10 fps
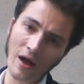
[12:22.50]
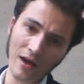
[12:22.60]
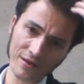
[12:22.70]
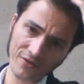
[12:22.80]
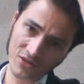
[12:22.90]
I
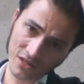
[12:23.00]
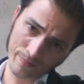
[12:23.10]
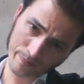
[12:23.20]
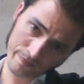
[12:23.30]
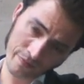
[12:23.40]
left a tip
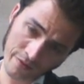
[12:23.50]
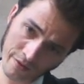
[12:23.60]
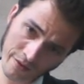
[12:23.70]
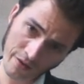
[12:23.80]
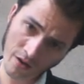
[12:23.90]

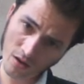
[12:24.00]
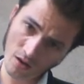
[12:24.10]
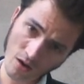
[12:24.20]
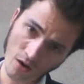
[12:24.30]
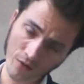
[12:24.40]

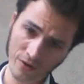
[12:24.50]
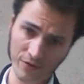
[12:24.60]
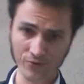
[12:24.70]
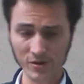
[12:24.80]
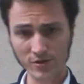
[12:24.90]
over at
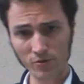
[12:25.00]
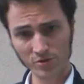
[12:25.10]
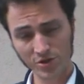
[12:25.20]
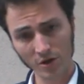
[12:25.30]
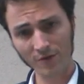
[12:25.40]
Fresno
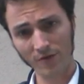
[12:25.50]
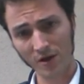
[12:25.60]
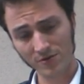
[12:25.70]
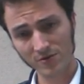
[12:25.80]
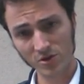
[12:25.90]

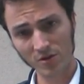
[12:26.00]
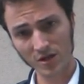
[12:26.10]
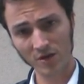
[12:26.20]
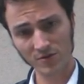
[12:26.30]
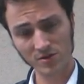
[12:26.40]
Sheriff's
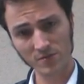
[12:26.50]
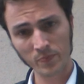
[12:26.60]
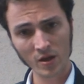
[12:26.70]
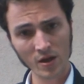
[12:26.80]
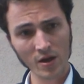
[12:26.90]
Office
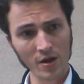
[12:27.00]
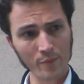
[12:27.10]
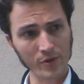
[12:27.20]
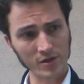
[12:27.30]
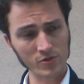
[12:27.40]

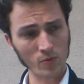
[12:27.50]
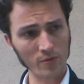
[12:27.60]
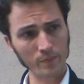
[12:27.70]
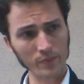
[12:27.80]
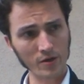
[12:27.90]
because, well,
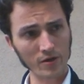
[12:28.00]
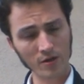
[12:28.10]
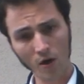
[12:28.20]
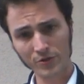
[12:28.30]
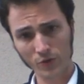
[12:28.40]

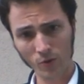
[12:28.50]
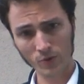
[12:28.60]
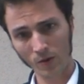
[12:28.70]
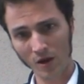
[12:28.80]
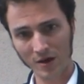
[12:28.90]
all the doors
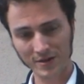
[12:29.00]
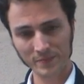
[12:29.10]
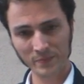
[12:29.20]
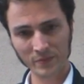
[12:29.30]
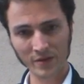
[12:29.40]
were locked.
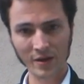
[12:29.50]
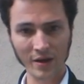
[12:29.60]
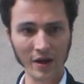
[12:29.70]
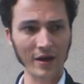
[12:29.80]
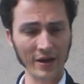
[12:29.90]

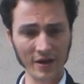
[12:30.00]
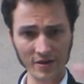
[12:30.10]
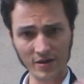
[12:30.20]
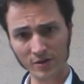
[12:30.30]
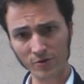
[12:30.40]
I handed
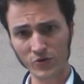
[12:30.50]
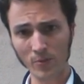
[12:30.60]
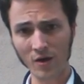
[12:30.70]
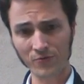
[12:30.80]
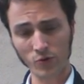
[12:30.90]
another tip
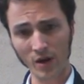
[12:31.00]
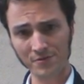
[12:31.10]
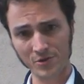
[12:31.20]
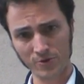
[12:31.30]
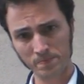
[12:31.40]
off to an
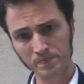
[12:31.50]
officer.